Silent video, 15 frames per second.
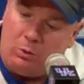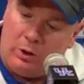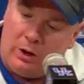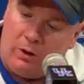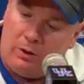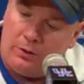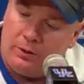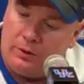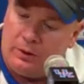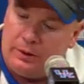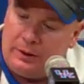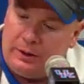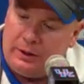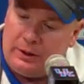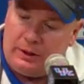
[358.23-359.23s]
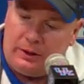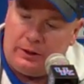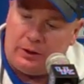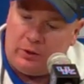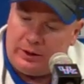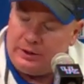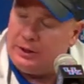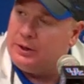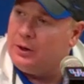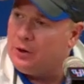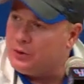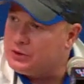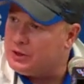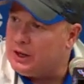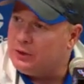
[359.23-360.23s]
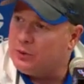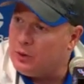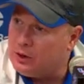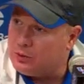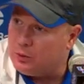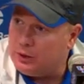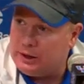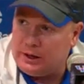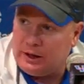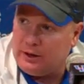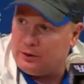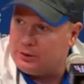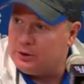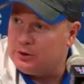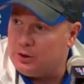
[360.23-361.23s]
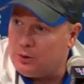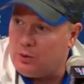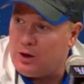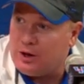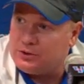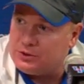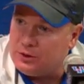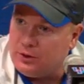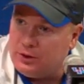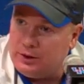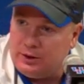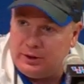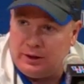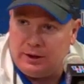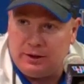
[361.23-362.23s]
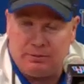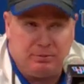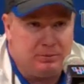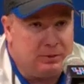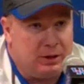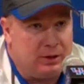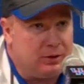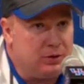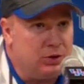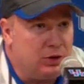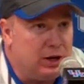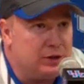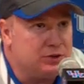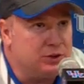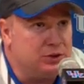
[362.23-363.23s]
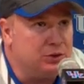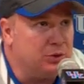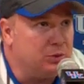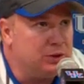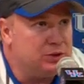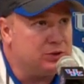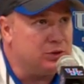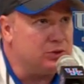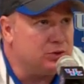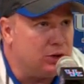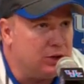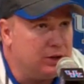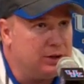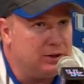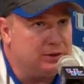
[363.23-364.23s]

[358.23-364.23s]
Well, I did notice that throughout the week. I looked at their roster, and, you know, you guys could do the research on it